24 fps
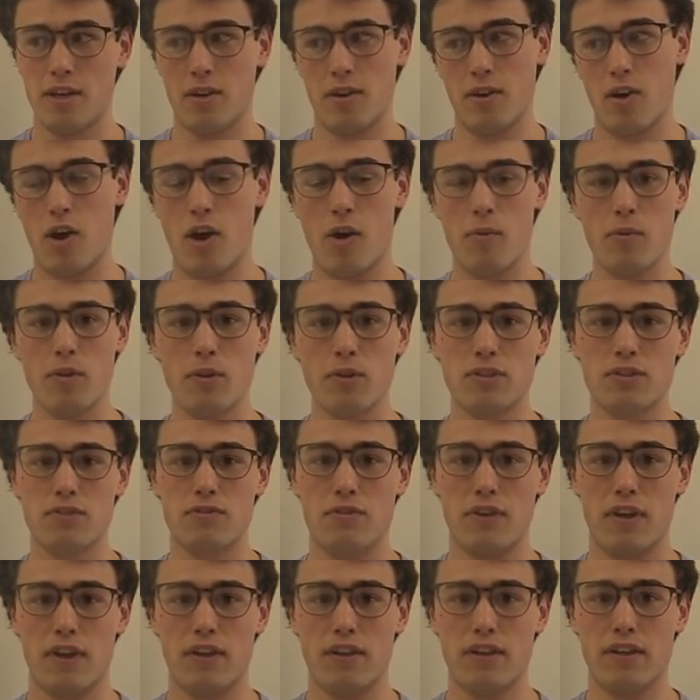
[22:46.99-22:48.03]
almost
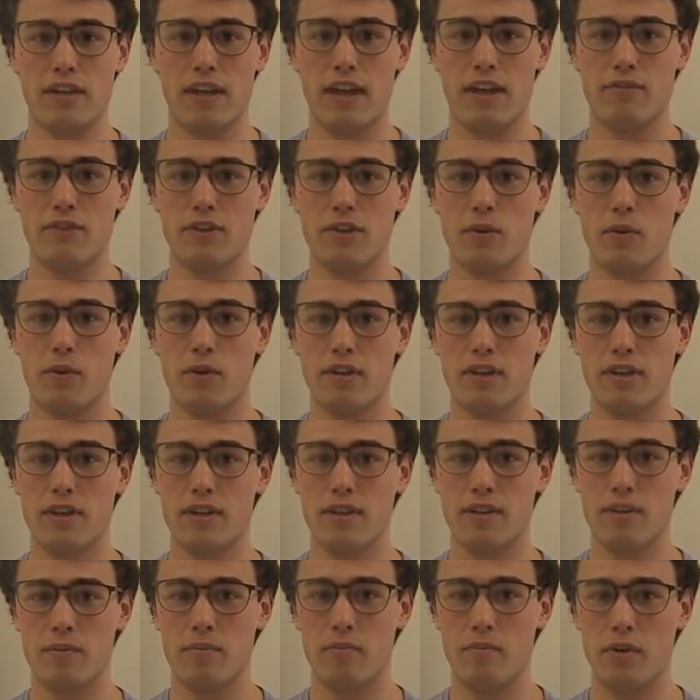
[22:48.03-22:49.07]
failing every quarter
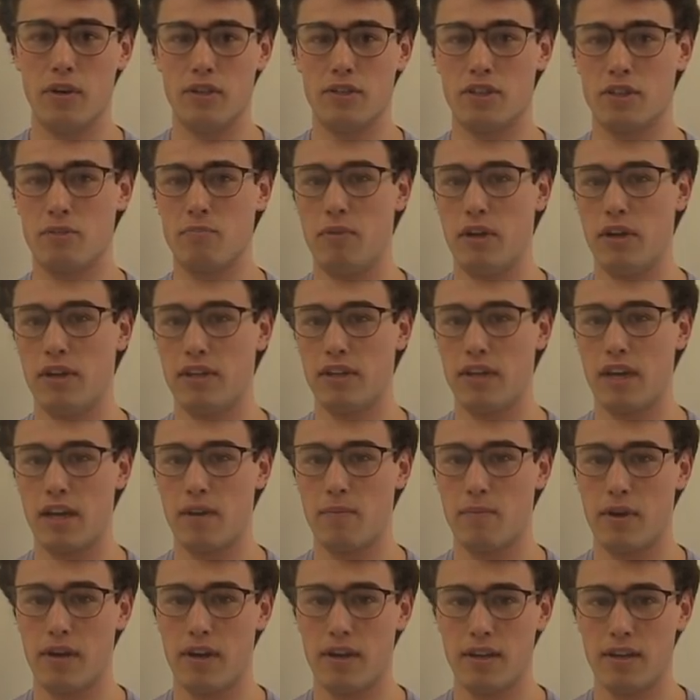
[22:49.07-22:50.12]
but just barely getting
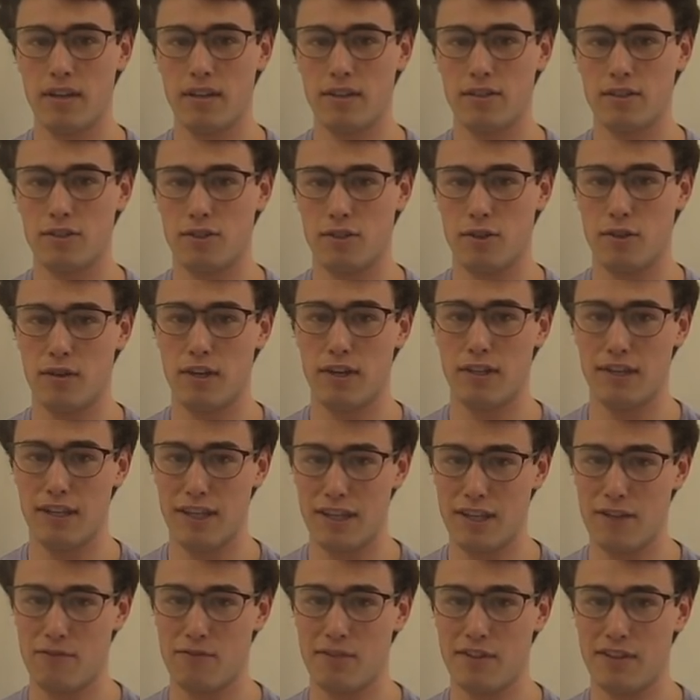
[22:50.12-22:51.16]
by. So I
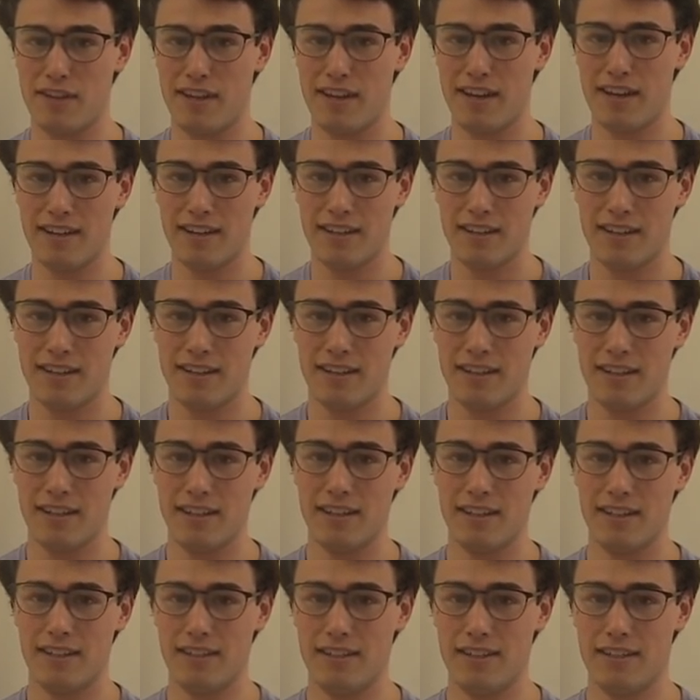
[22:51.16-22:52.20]
thank you for that.
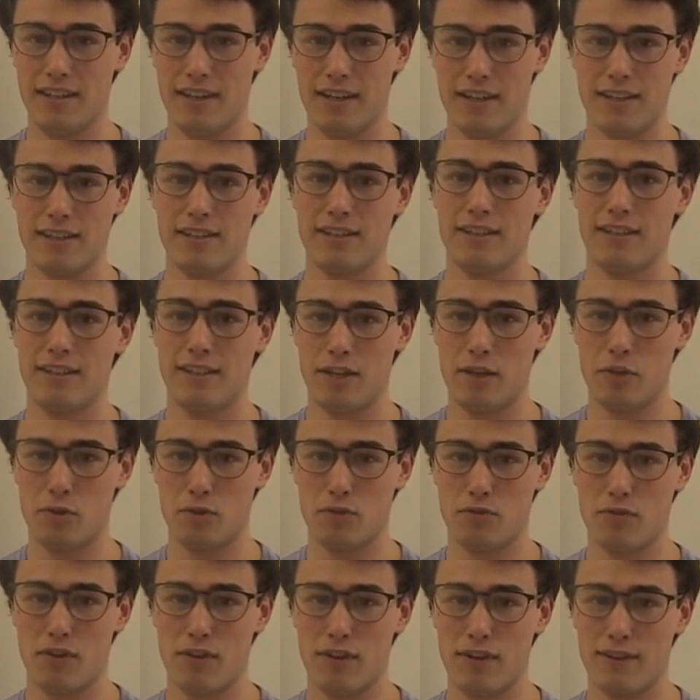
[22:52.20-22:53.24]
And yeah, it
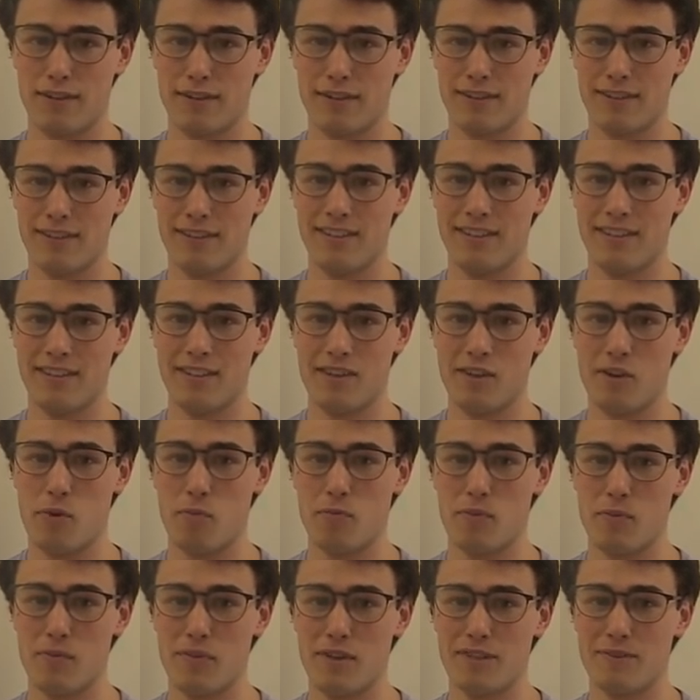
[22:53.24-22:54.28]
was fun.
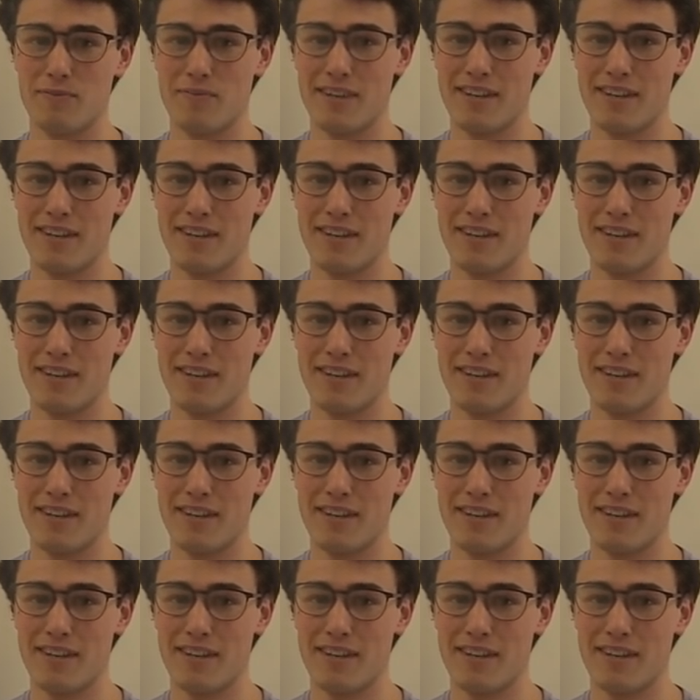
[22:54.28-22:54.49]
Hope you miss me.